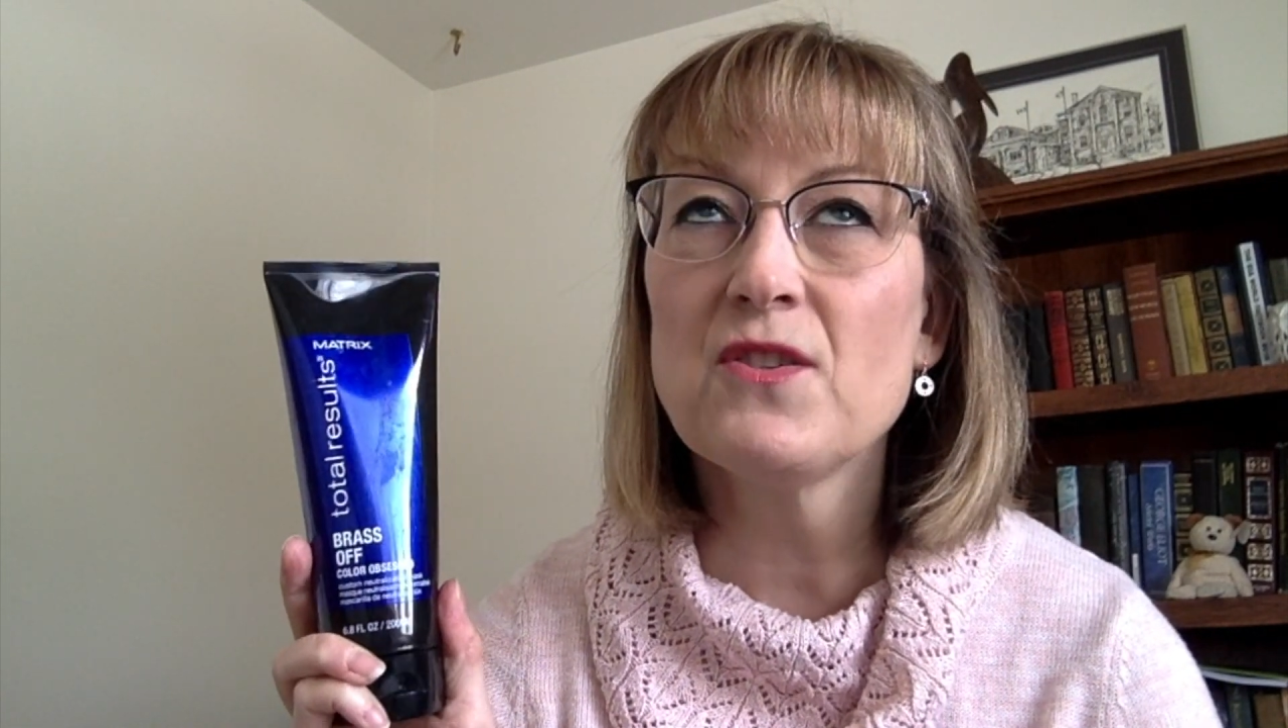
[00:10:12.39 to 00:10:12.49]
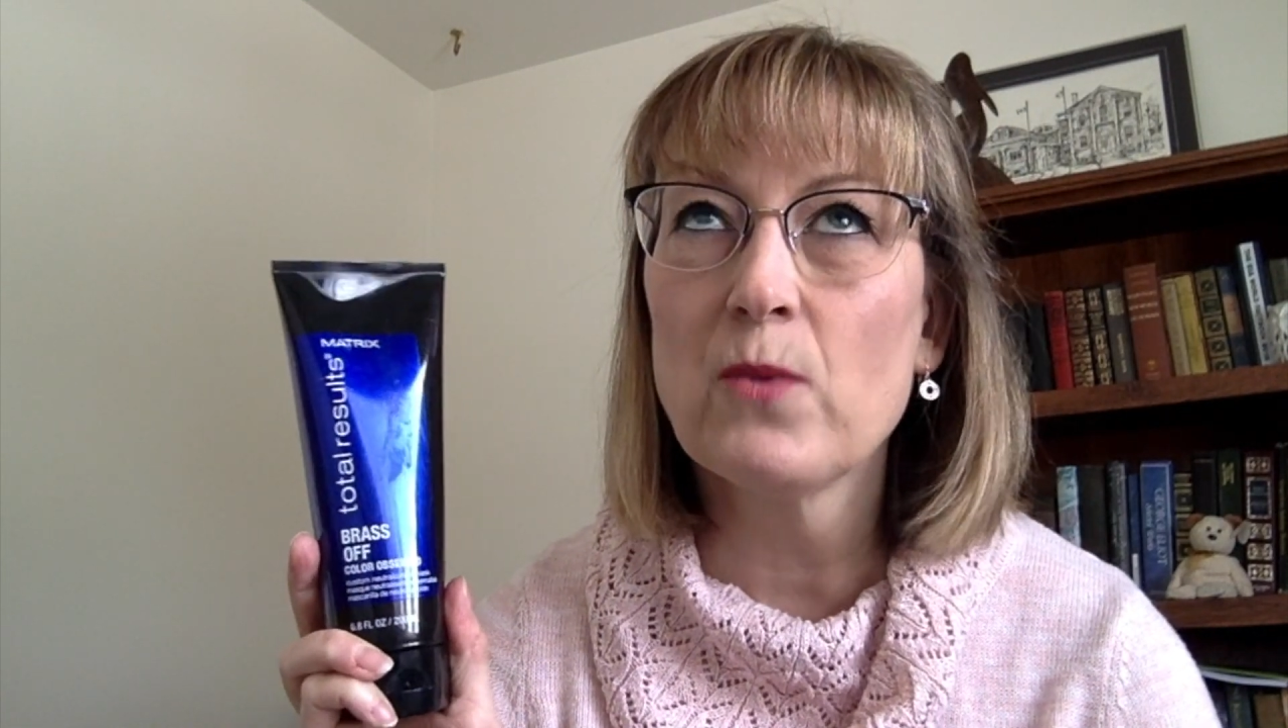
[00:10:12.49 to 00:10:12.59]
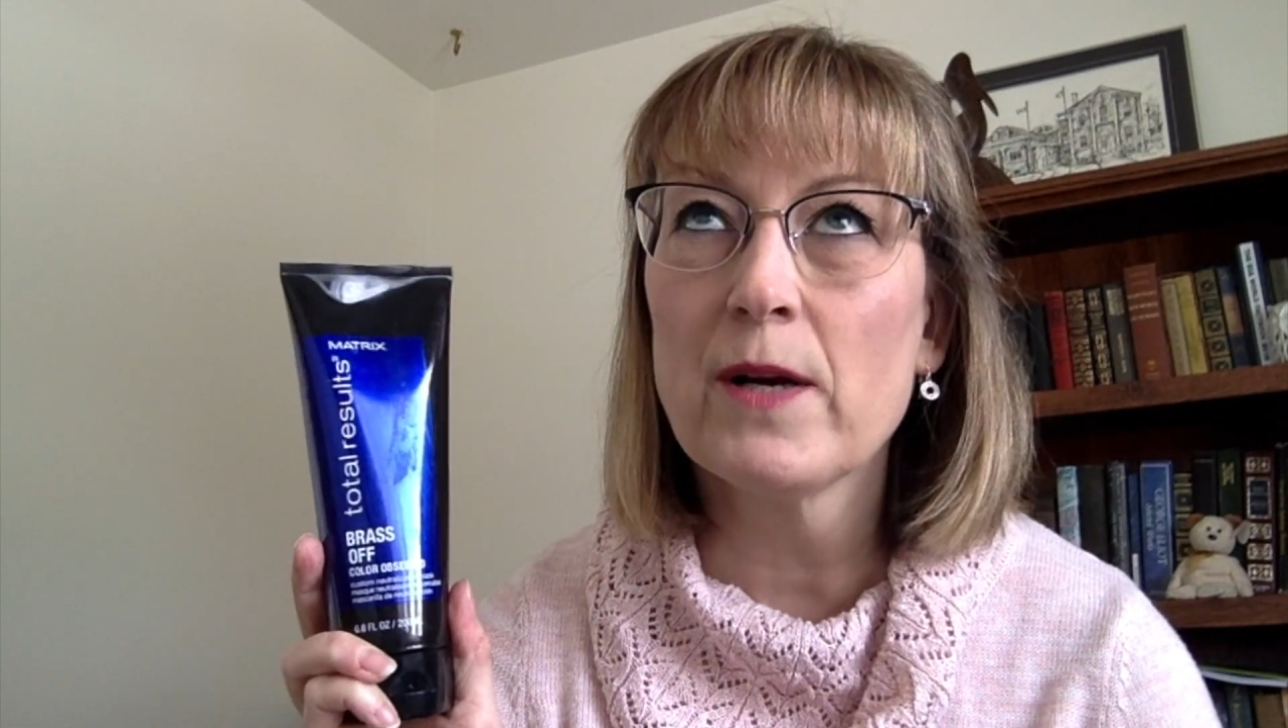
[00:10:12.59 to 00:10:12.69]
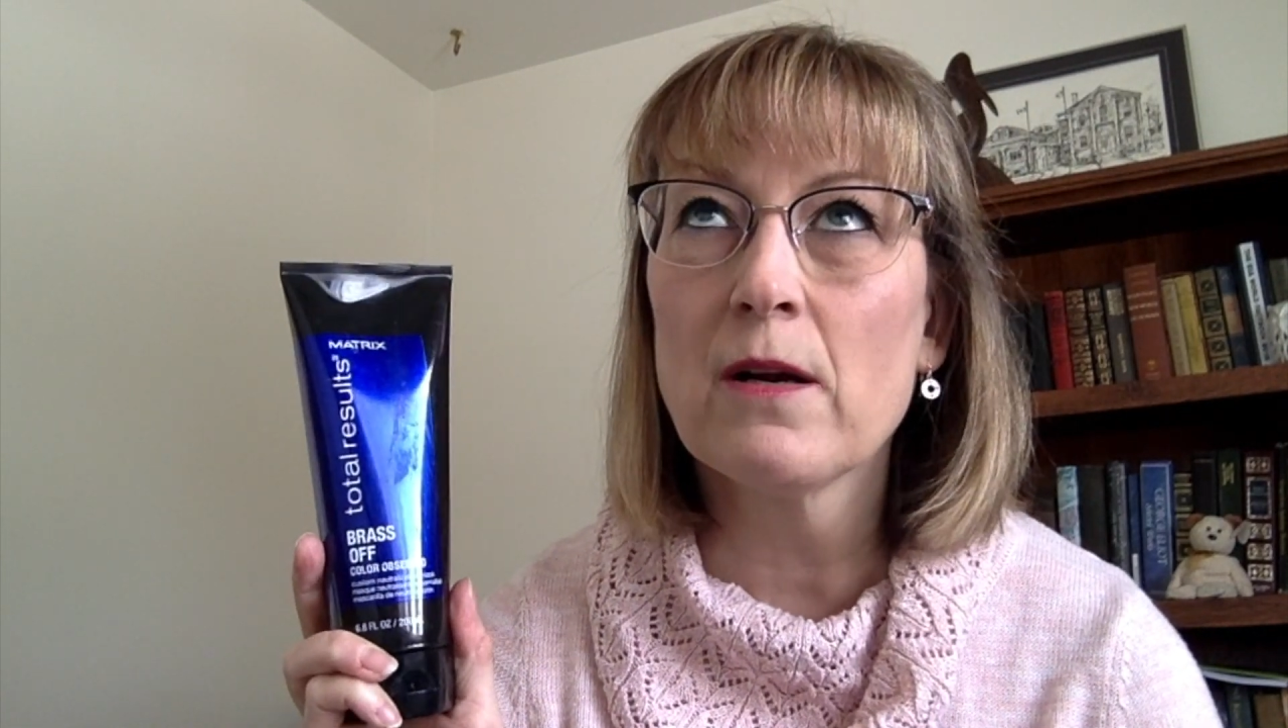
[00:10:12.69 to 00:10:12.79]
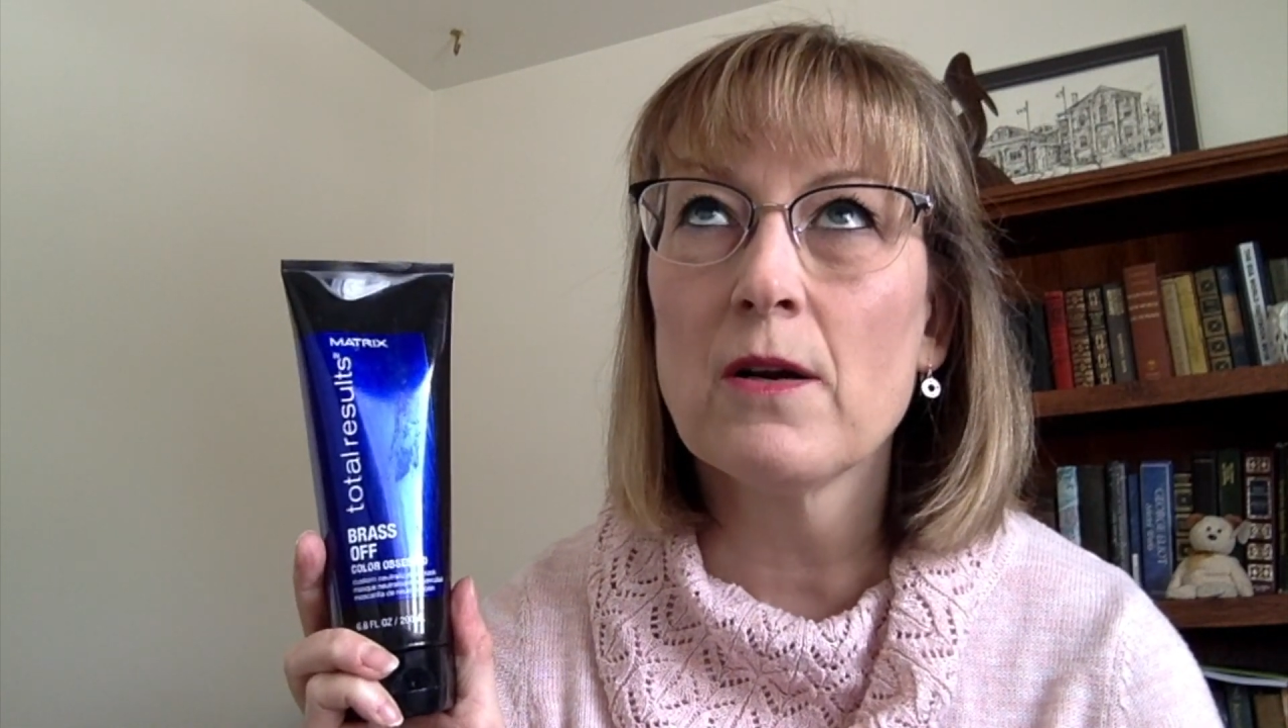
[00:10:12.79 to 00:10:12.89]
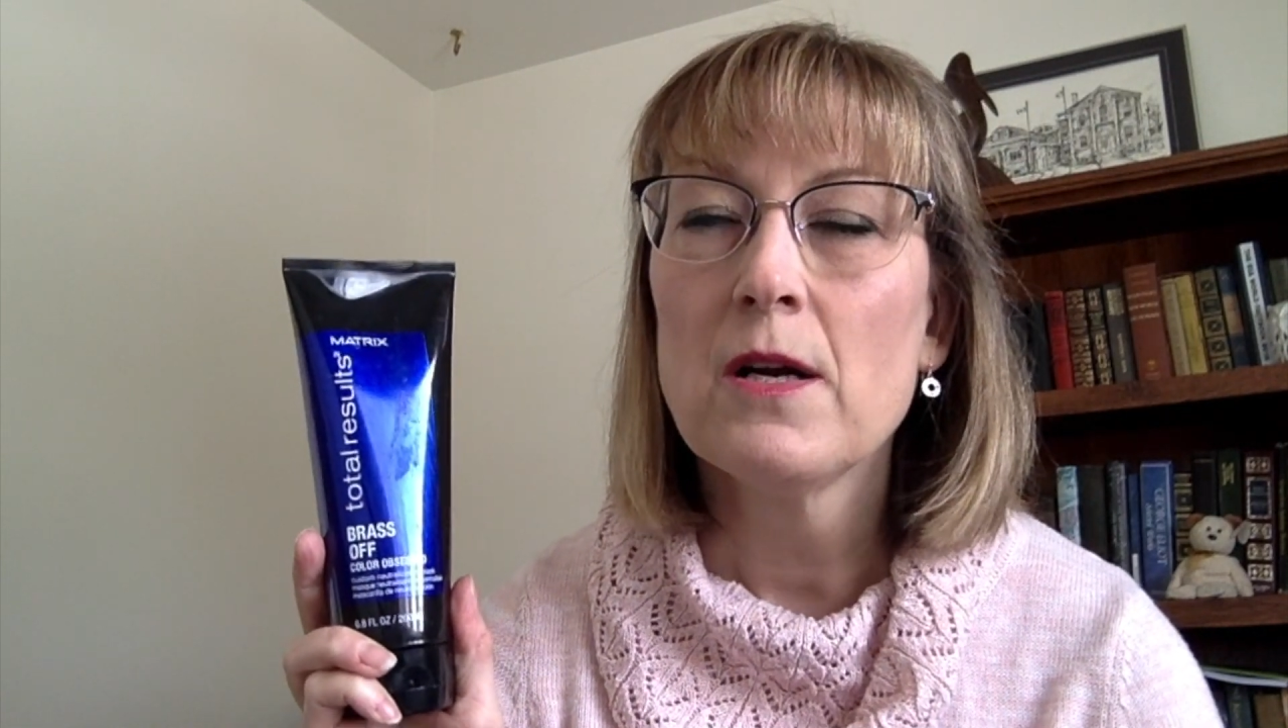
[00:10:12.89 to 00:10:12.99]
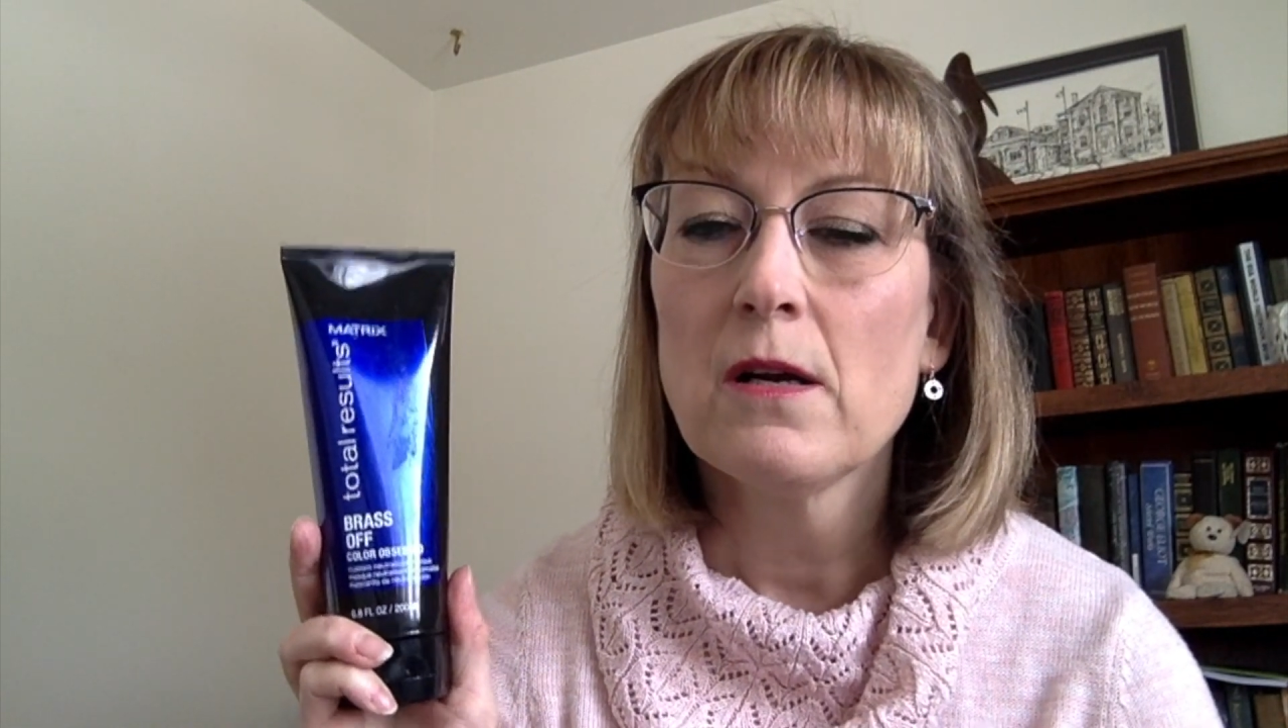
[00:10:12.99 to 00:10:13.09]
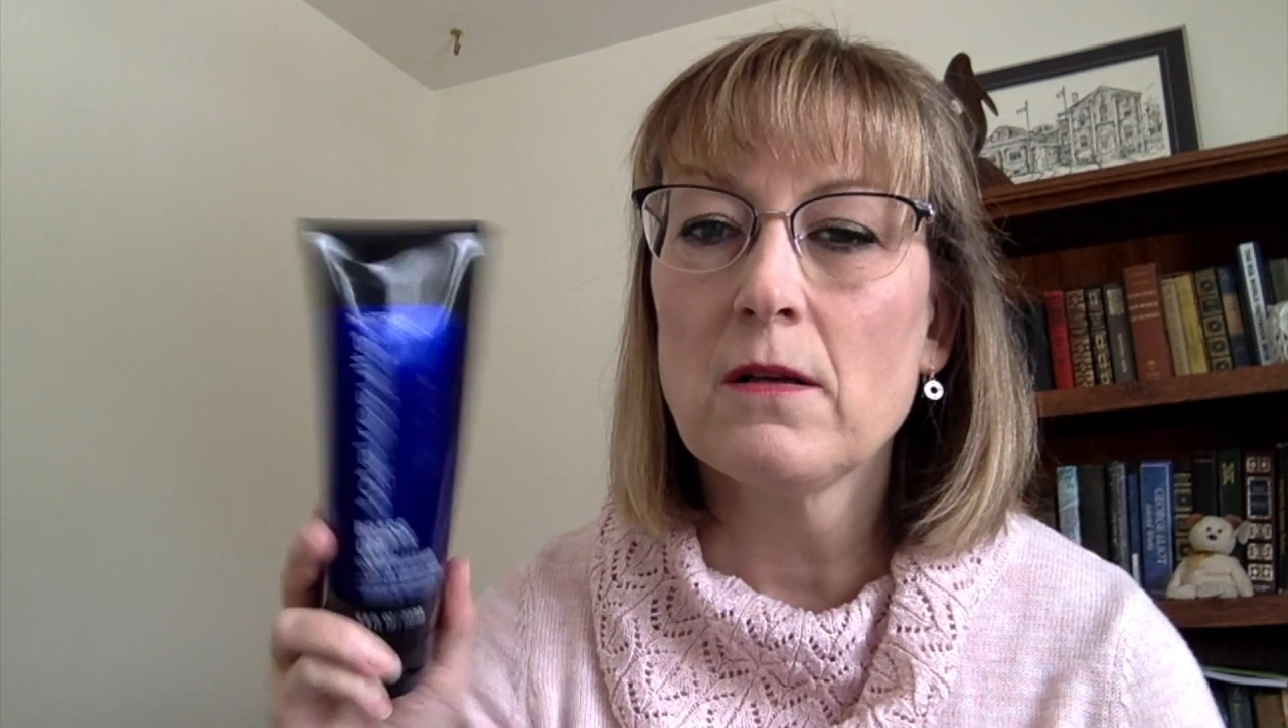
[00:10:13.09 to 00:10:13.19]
to wear